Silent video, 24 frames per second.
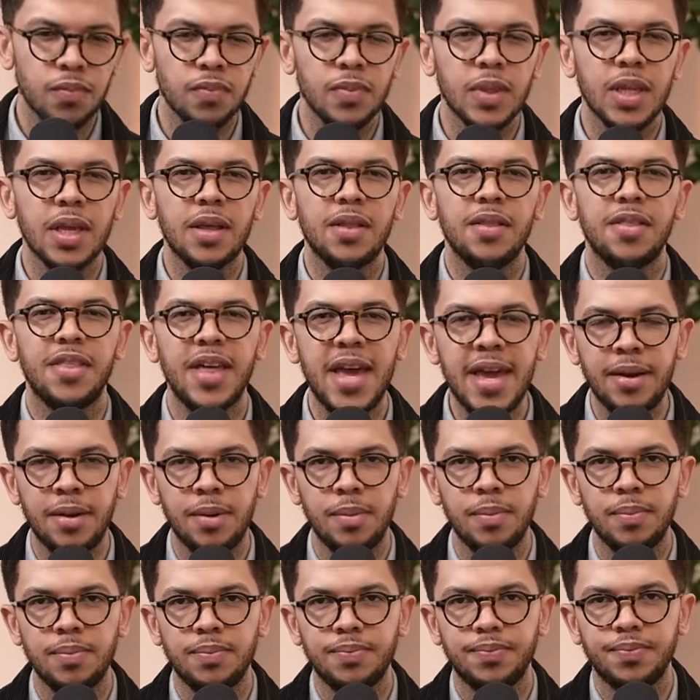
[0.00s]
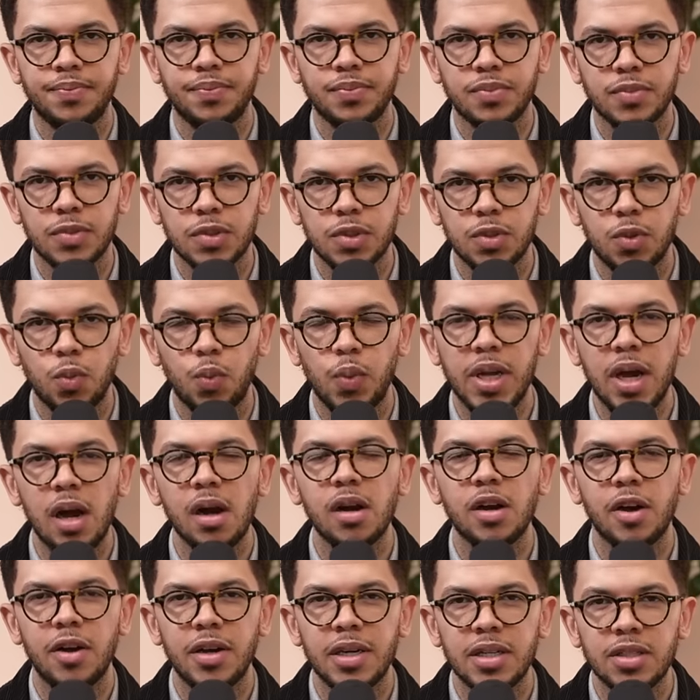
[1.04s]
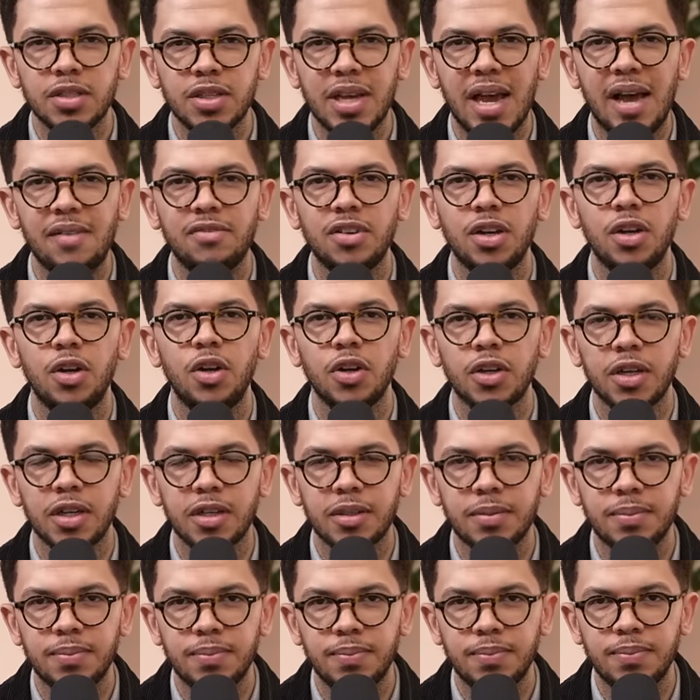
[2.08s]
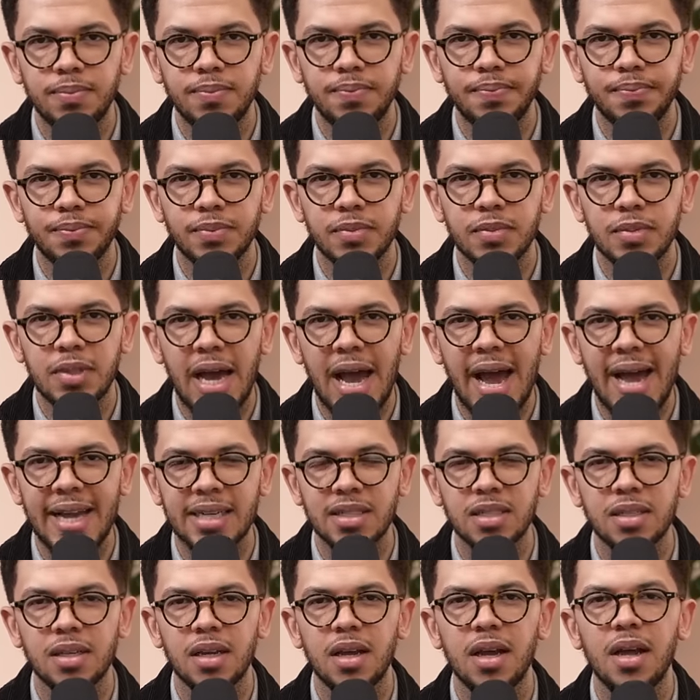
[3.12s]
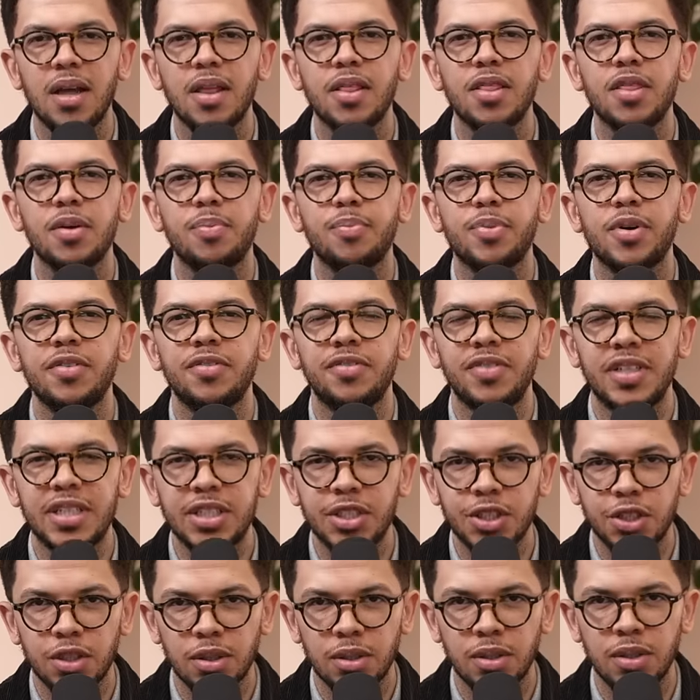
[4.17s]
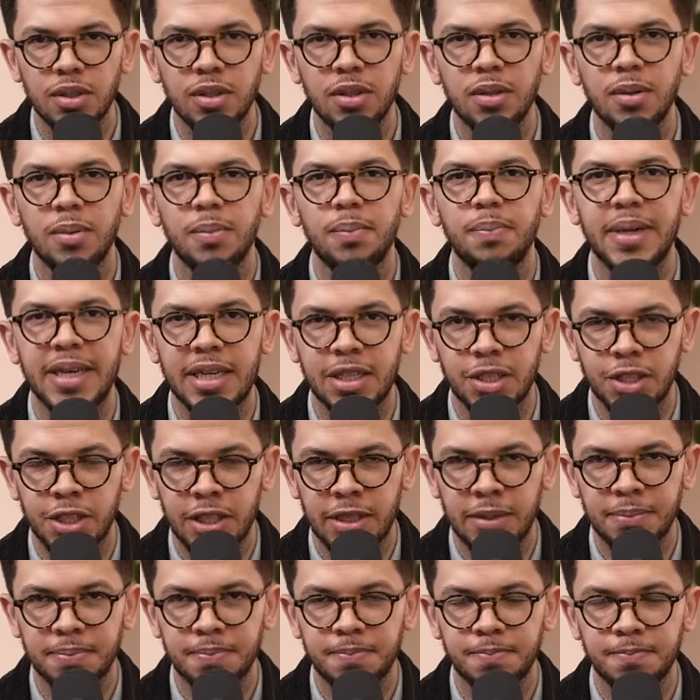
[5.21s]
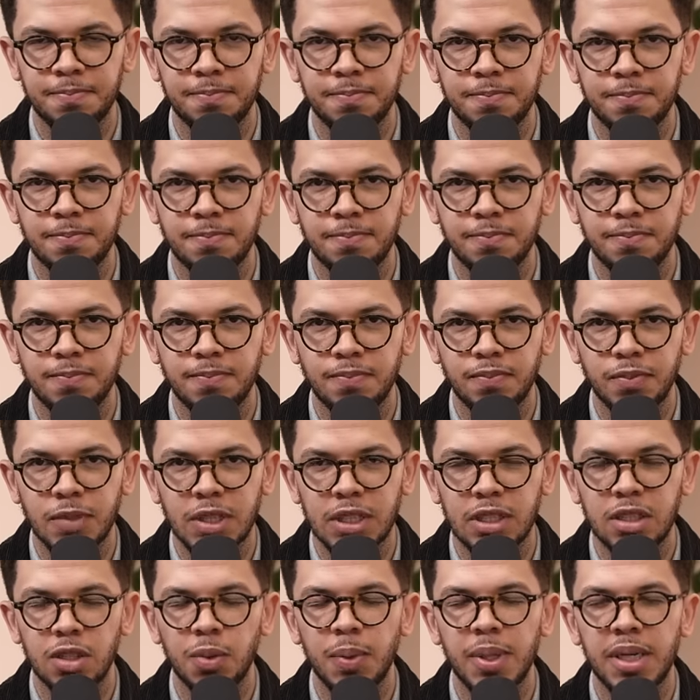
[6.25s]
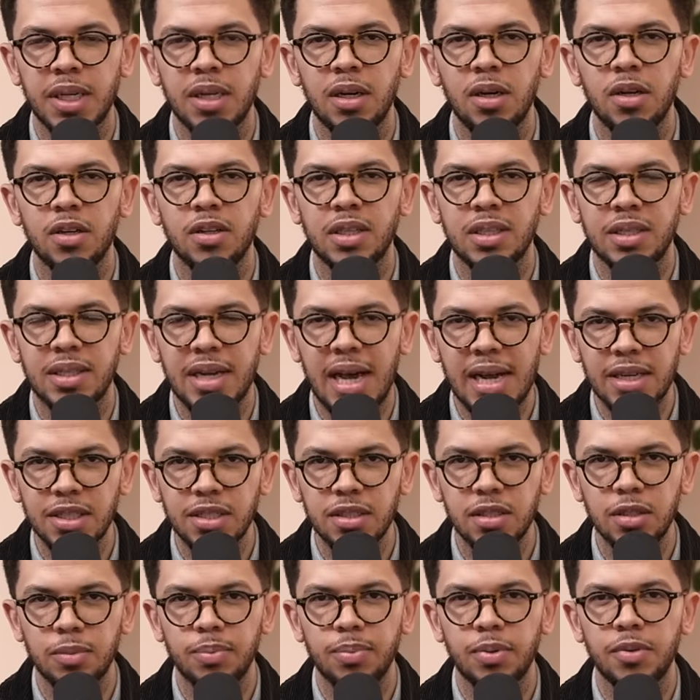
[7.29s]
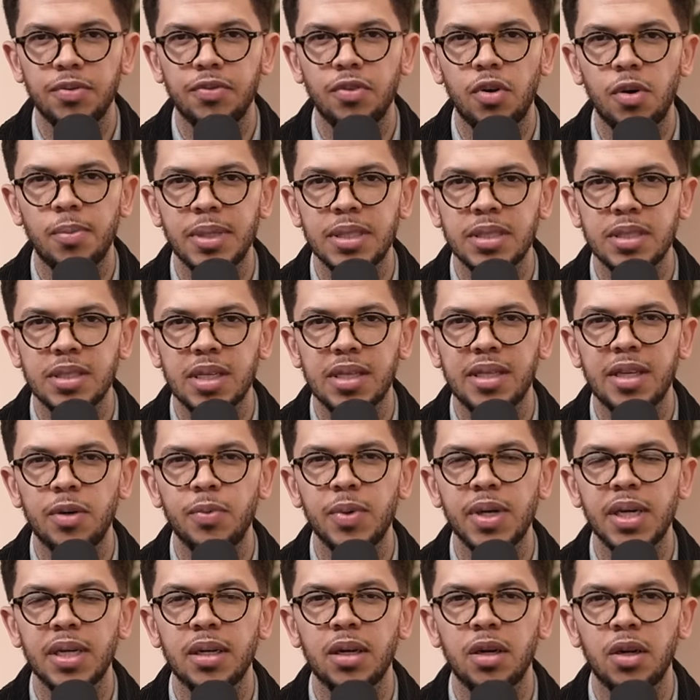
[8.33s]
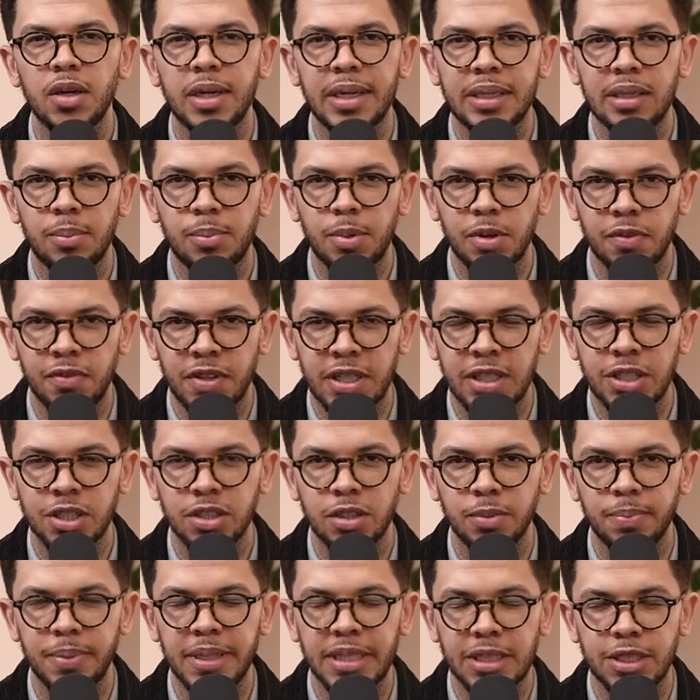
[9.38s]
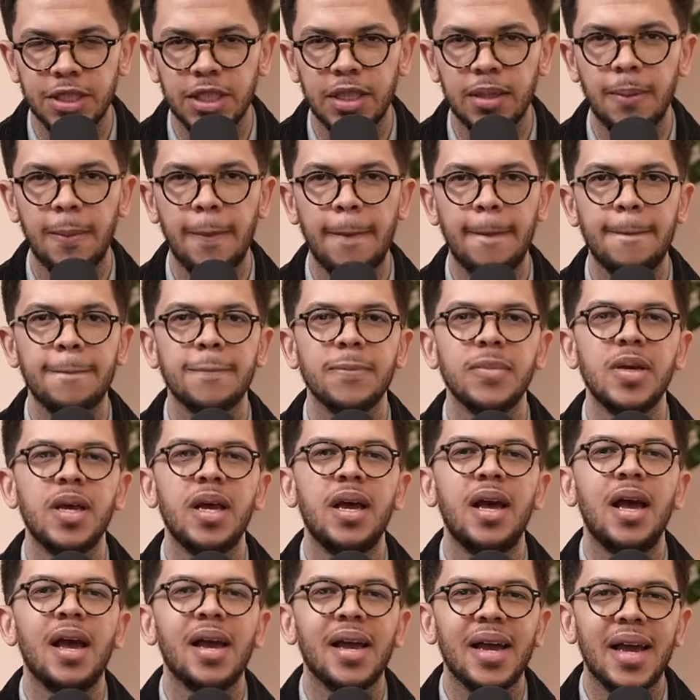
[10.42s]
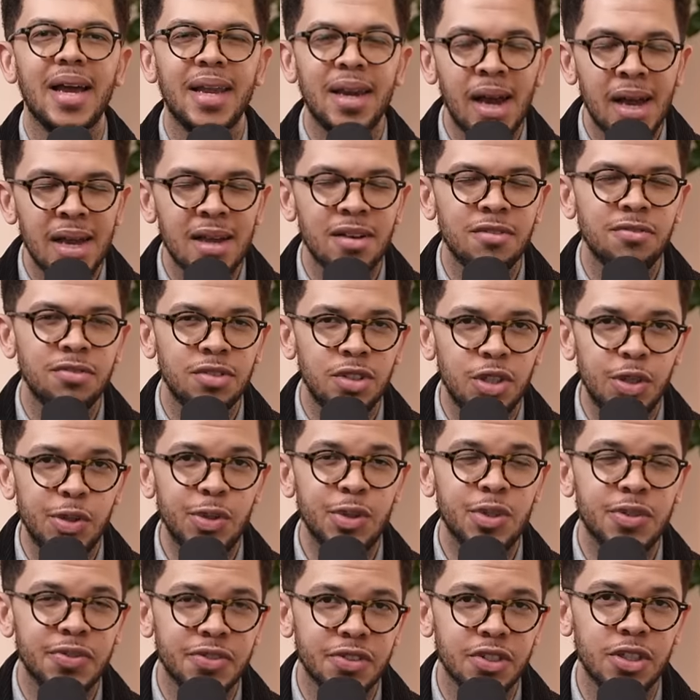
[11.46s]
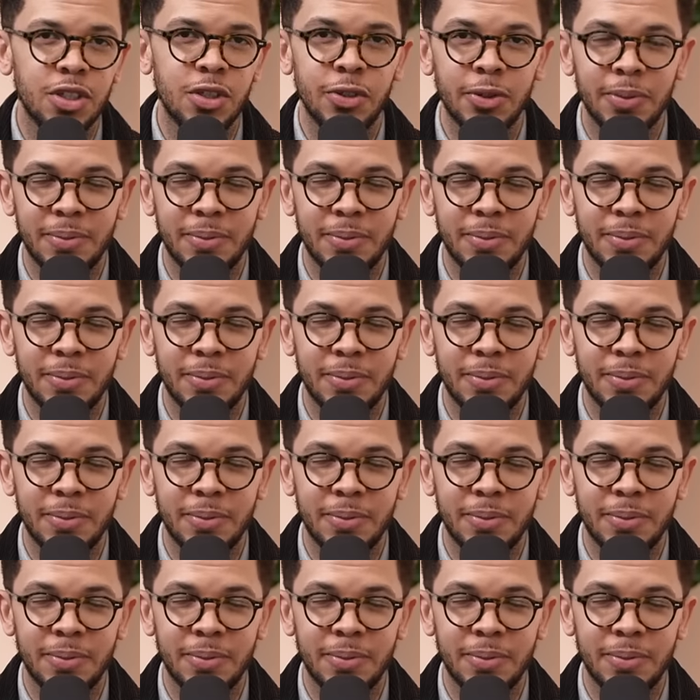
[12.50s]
Then we are going to have a look at the provincial picture. So we're going to look at national performance, and then we're going to look at the provincial picture. And I have news for you.